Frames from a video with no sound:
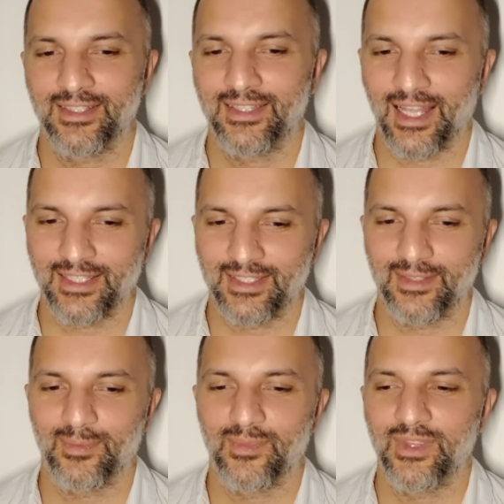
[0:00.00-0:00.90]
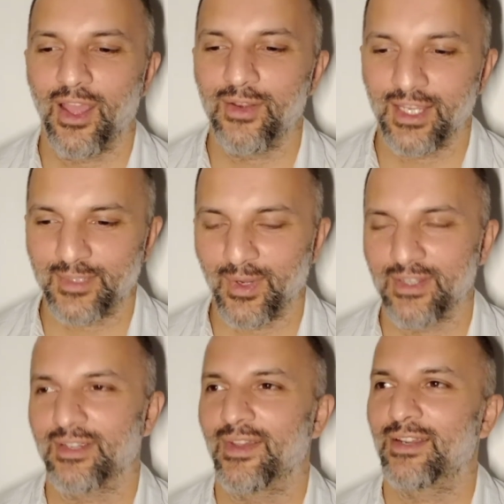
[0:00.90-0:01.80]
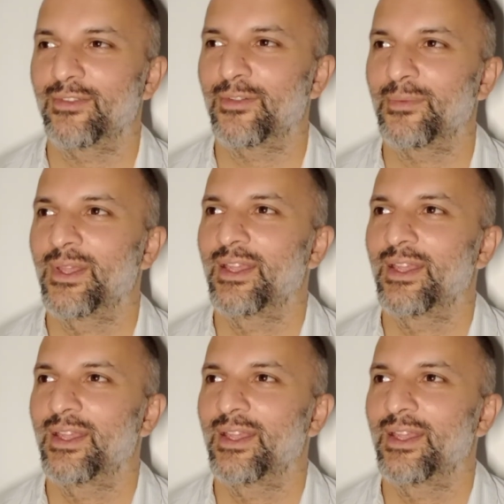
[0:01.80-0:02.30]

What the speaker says: that's the only experience I've had of them.